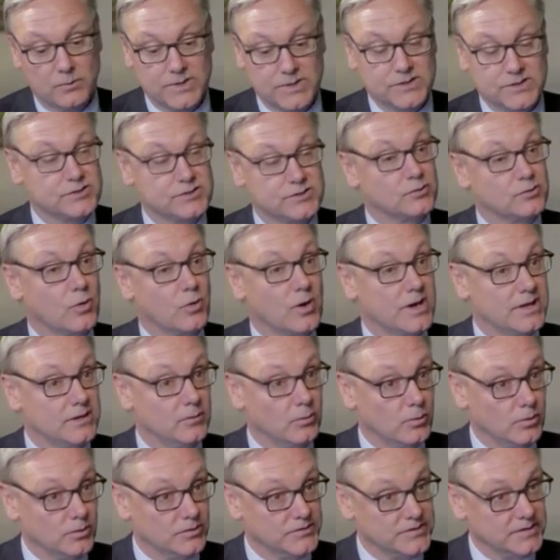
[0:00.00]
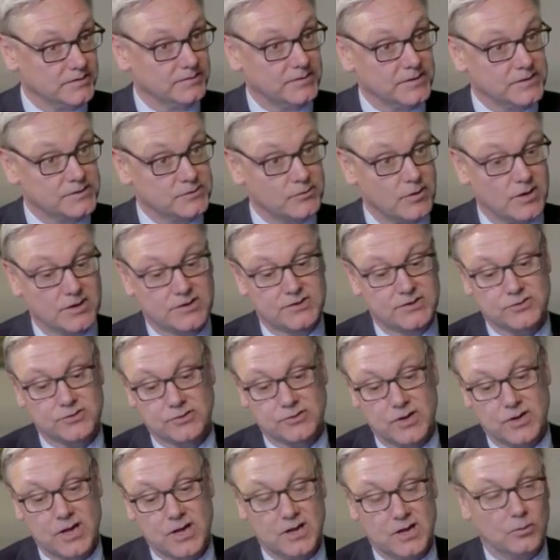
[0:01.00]
We destroyed the world's
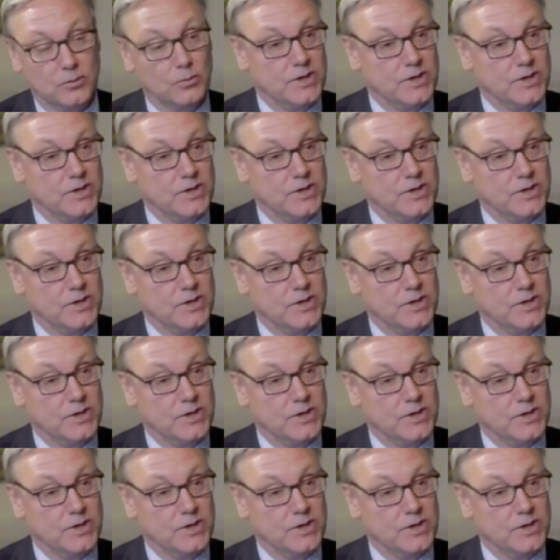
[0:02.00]
infrastructure.